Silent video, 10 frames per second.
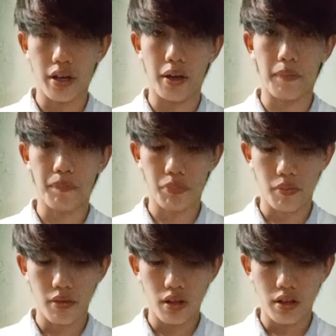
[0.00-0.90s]
It is
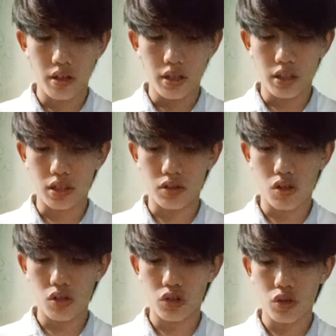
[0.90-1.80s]
also present
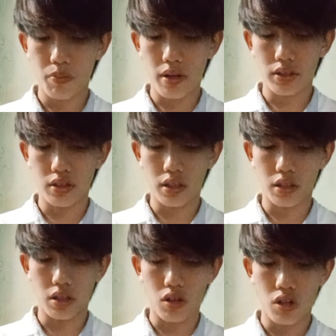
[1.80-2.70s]
in all plants and
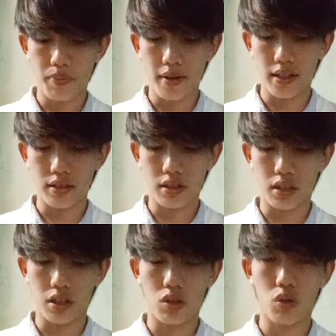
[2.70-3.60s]
including algae.